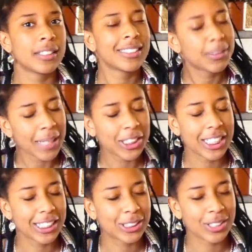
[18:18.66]

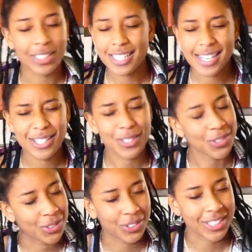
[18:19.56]
especially in
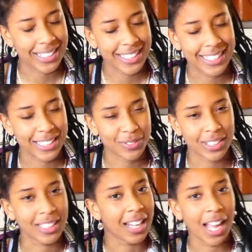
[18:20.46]
school, you're just in a
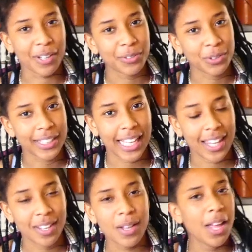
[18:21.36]
different life
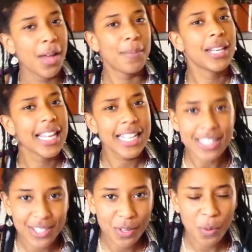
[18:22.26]
altogether. But like
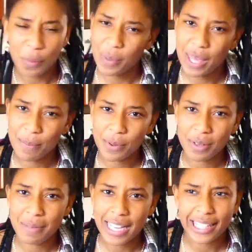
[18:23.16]
in school, people
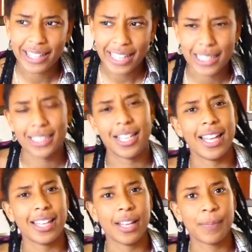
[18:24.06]
can make you think
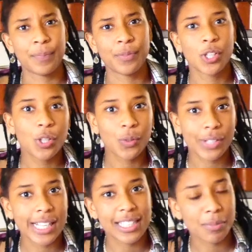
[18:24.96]
like you
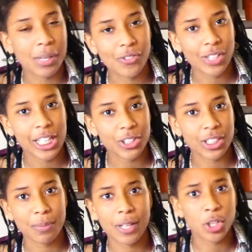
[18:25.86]
need to be in a
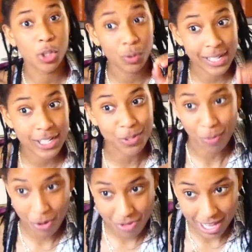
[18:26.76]
relationship, like you need to
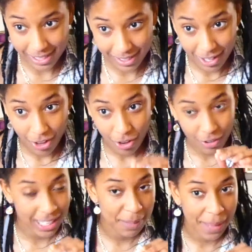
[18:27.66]
want this
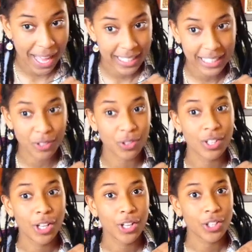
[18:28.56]
really badly, or
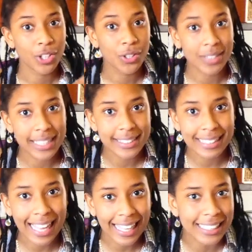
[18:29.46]
you need
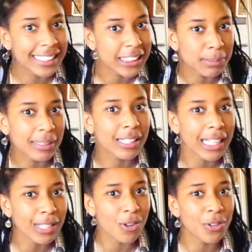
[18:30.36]
to at least be
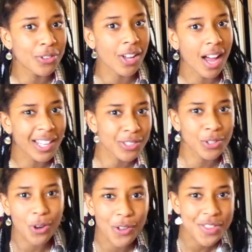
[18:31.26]
like on the hunt
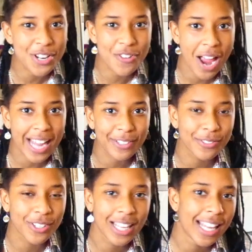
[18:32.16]
or on the grind
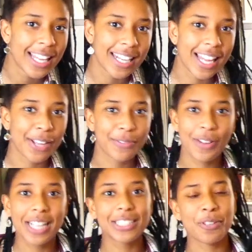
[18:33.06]
for like
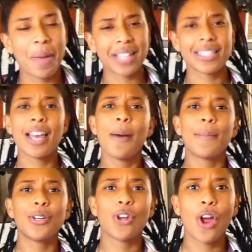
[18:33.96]
finding your man.
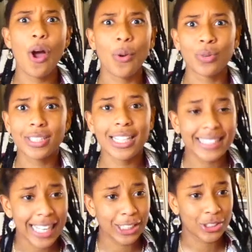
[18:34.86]
But no,
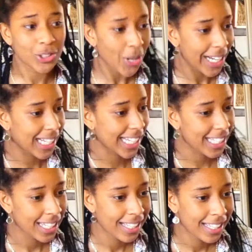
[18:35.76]
just enjoy.
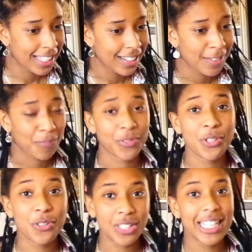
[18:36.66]
Like
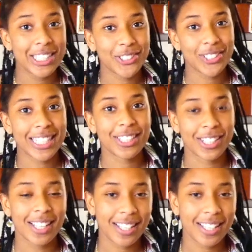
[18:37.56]
you're literally,